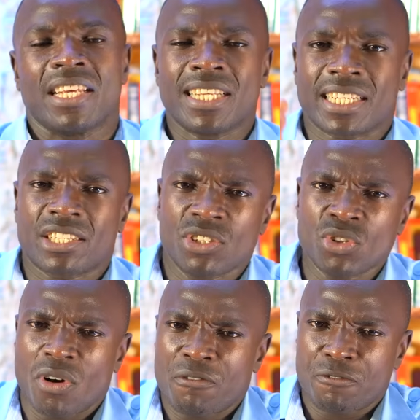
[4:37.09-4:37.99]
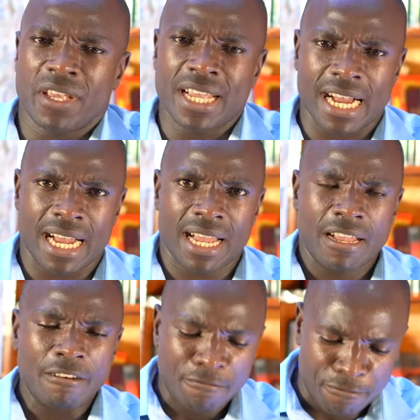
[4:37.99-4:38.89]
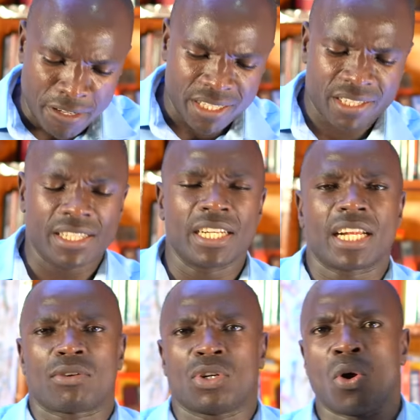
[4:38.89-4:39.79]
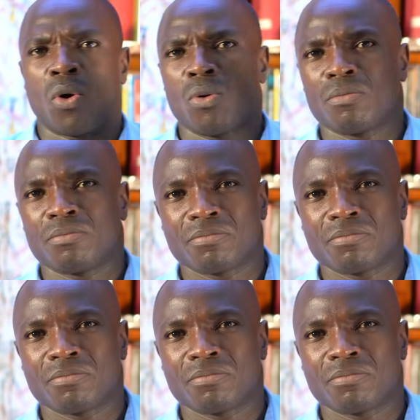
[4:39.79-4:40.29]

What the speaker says: That your figure fits the narrow door.